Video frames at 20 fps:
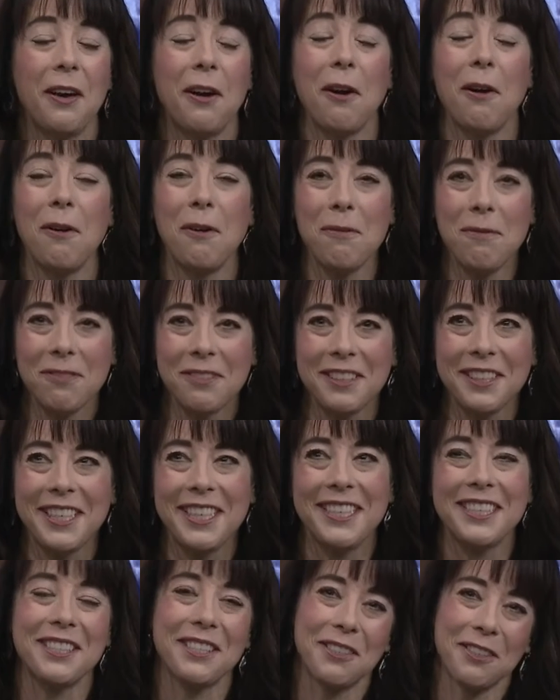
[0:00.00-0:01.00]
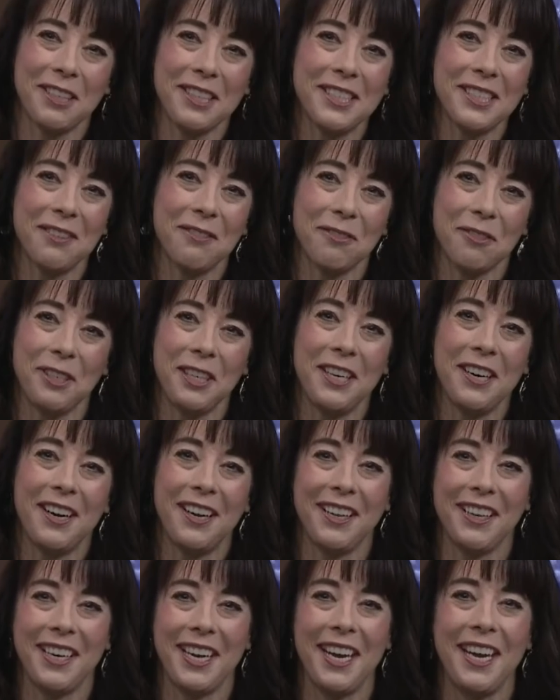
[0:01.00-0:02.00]
hopefully stress-free
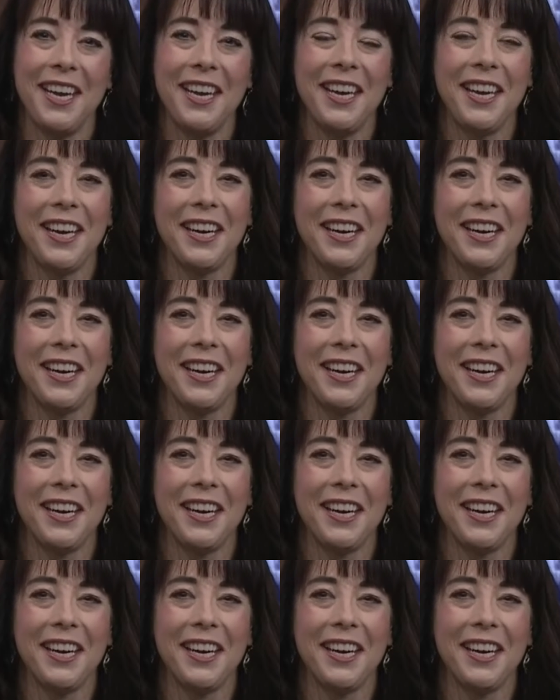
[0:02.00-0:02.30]
holiday.